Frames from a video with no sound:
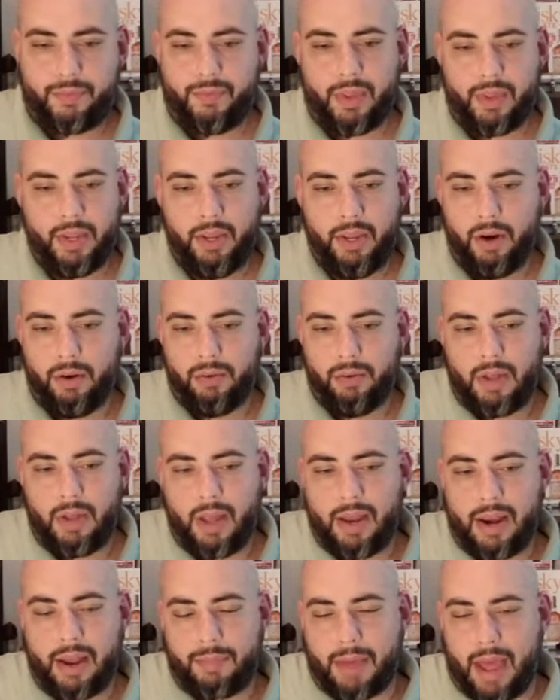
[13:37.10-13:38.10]
you know, I,
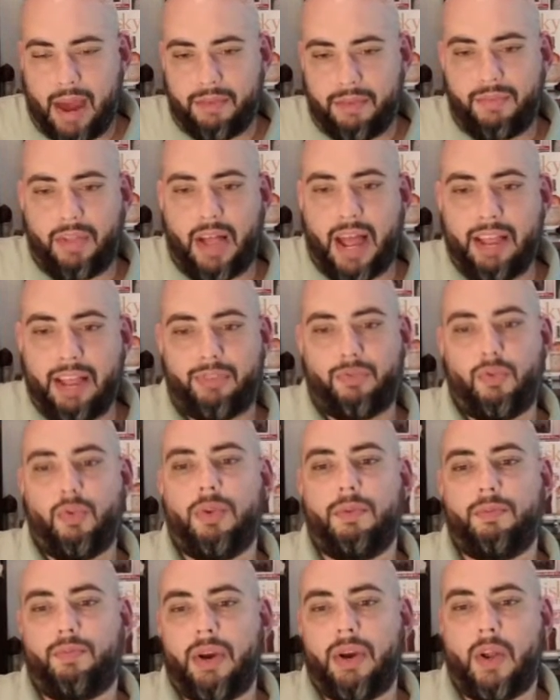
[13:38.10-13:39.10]
am kind of flying through
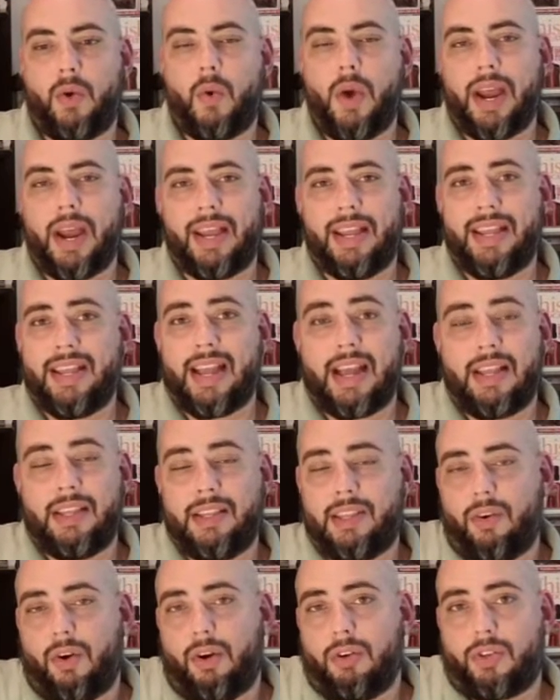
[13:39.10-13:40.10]
them pretty quick. It,
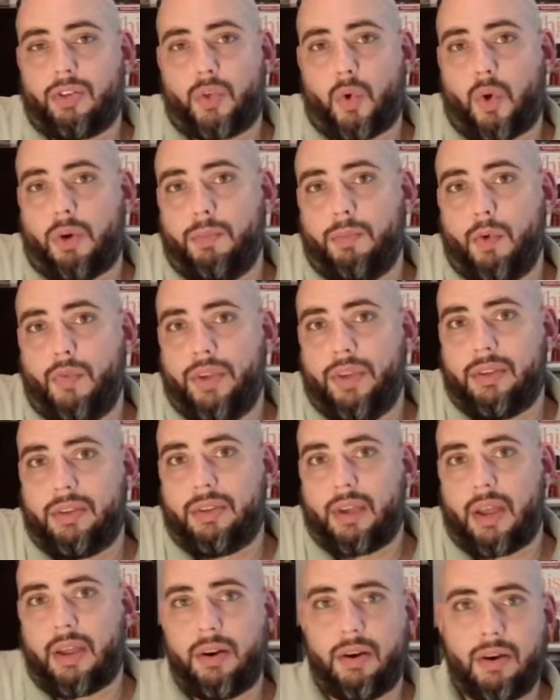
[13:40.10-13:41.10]
they're all short movies.
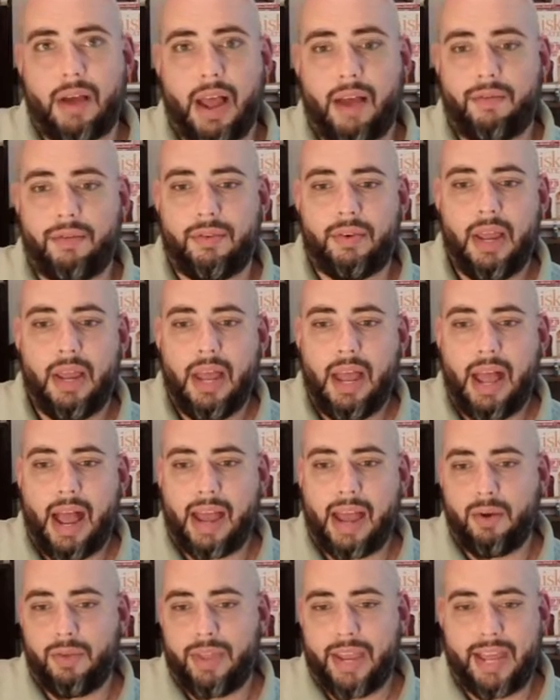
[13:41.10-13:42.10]
You know, I haven't. I
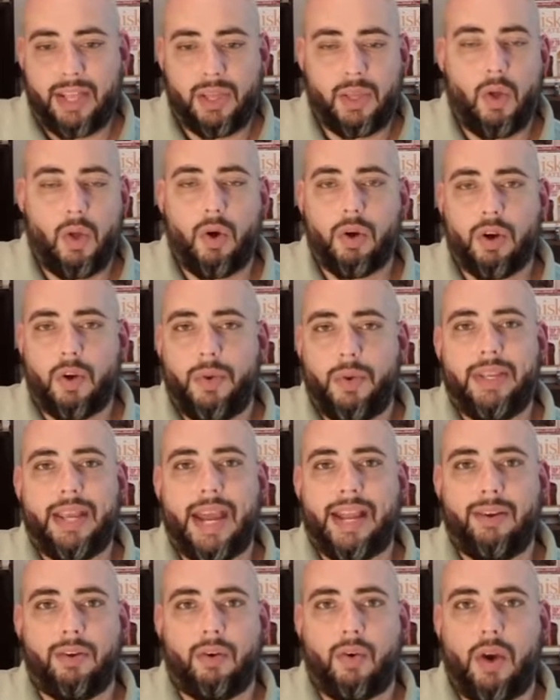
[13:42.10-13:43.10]
know they get longer when
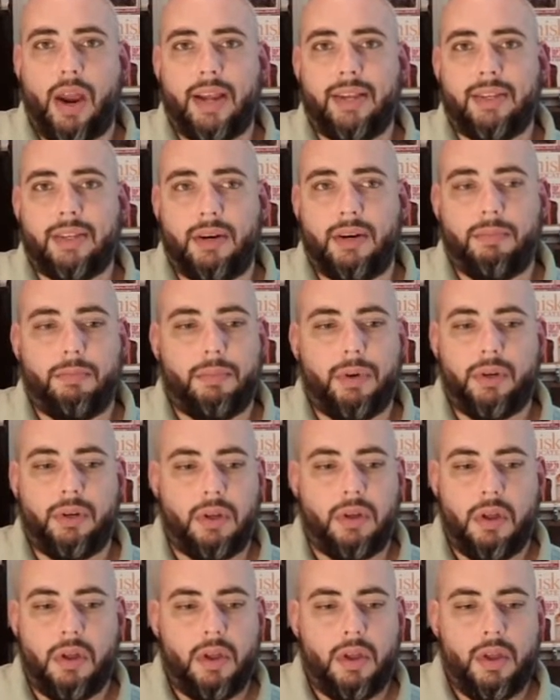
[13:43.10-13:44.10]
Daniel Craig is in them, but
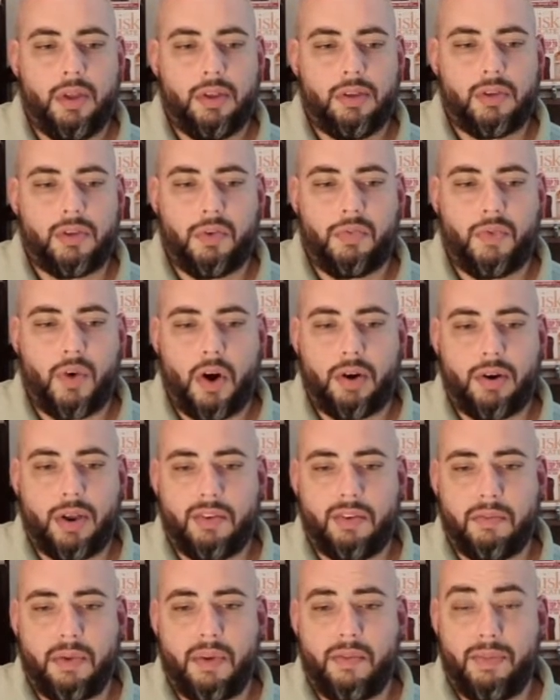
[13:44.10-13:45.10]
so far none
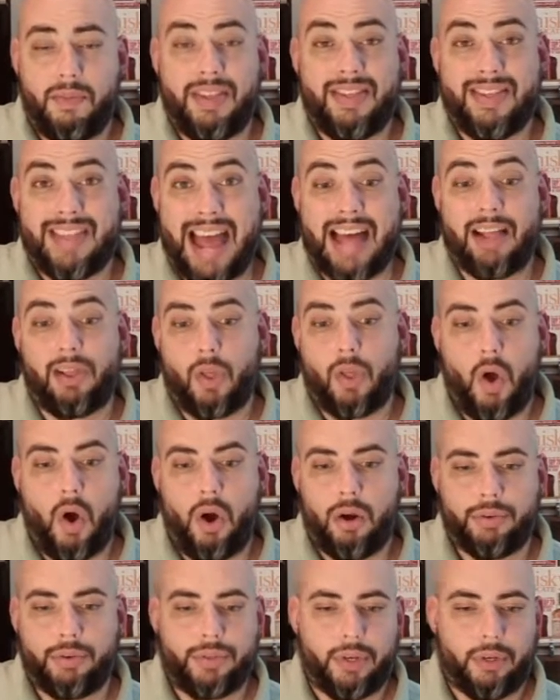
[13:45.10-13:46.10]
of them have been that
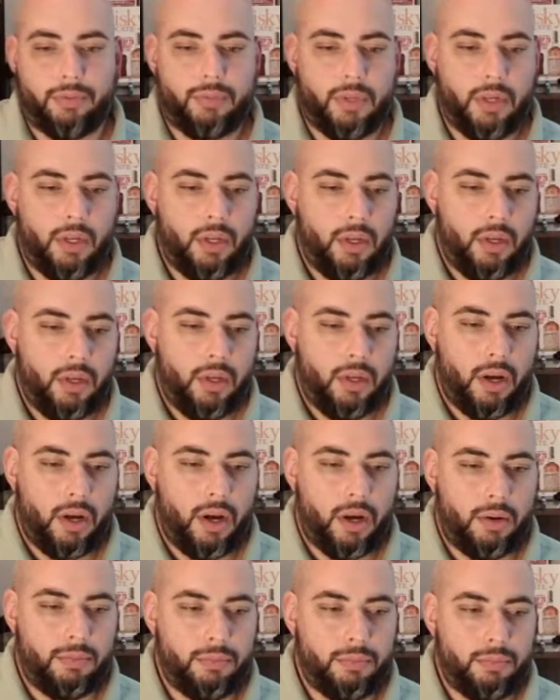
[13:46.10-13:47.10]
long. So,
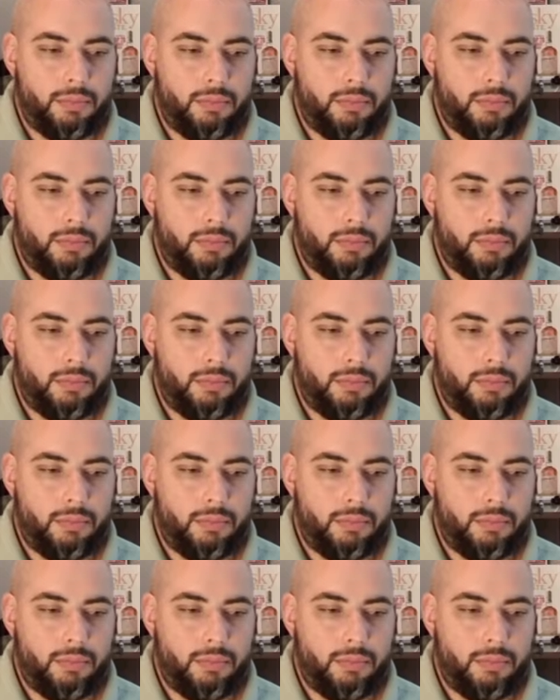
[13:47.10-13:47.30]
um,